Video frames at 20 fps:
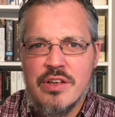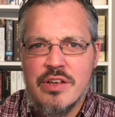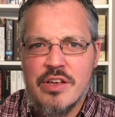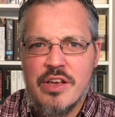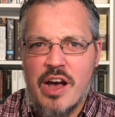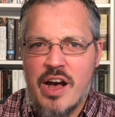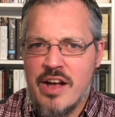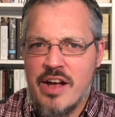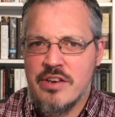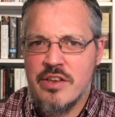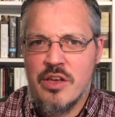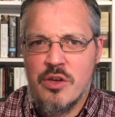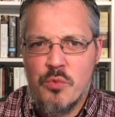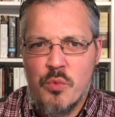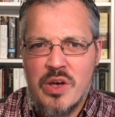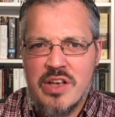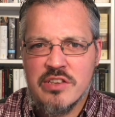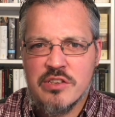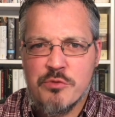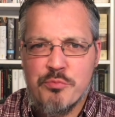Kanye
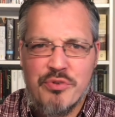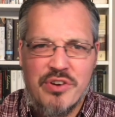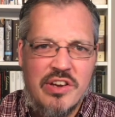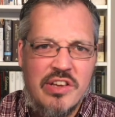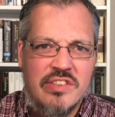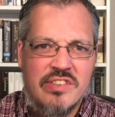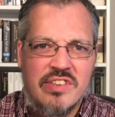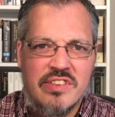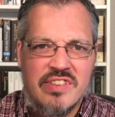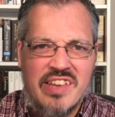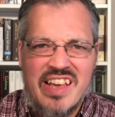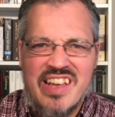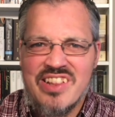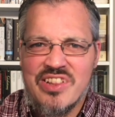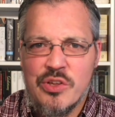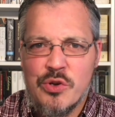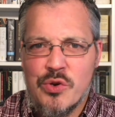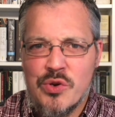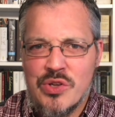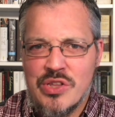West praises
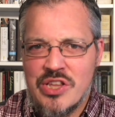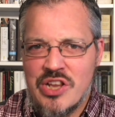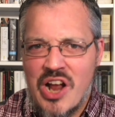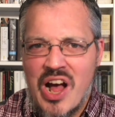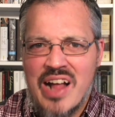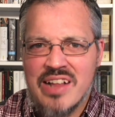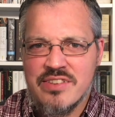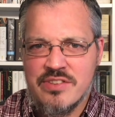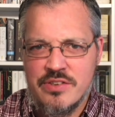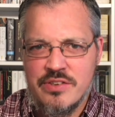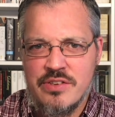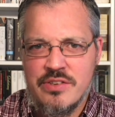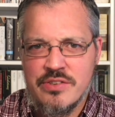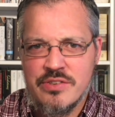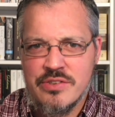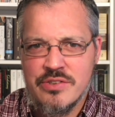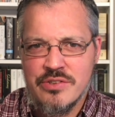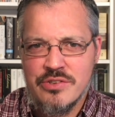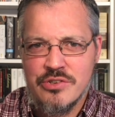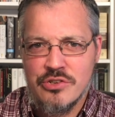Hitler and the
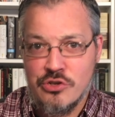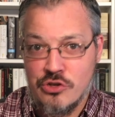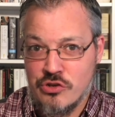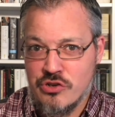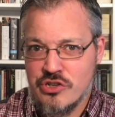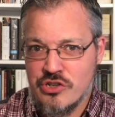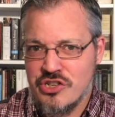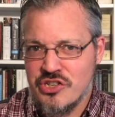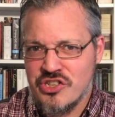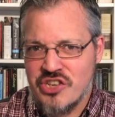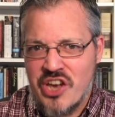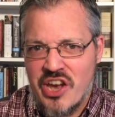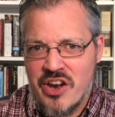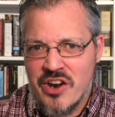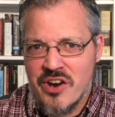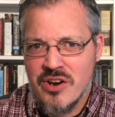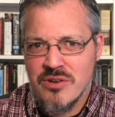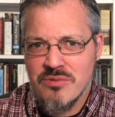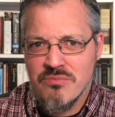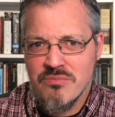Nazis. Should Christians care?